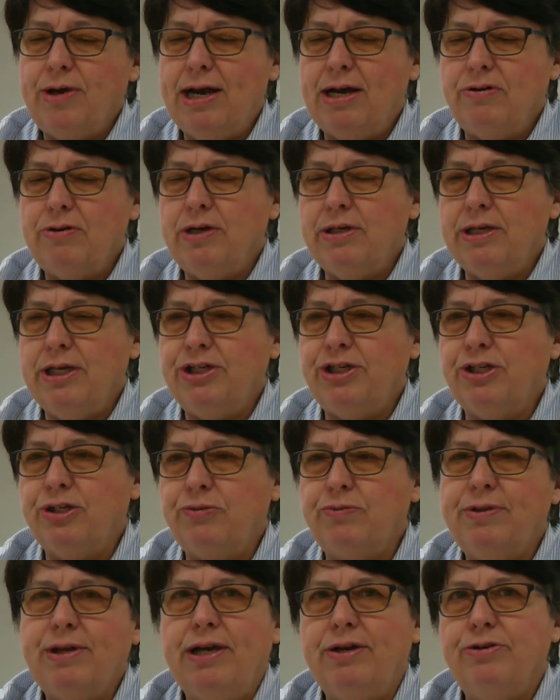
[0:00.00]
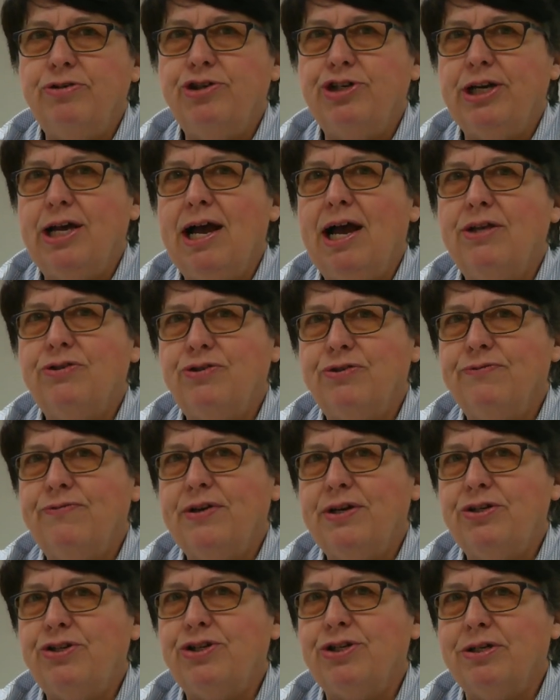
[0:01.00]
calculations with energy
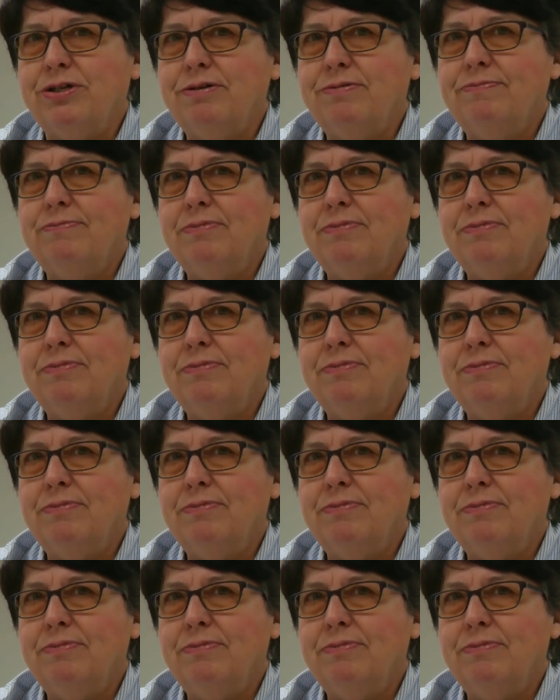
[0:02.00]
conservation.